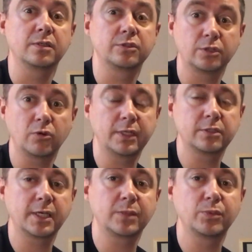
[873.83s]
snow
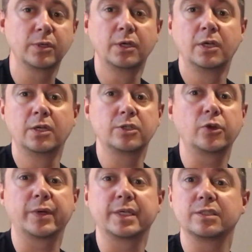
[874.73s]
landscape,
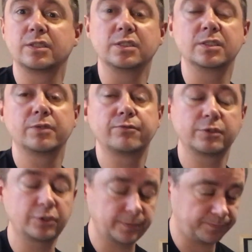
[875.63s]
so I can see the
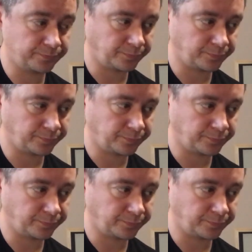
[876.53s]
difference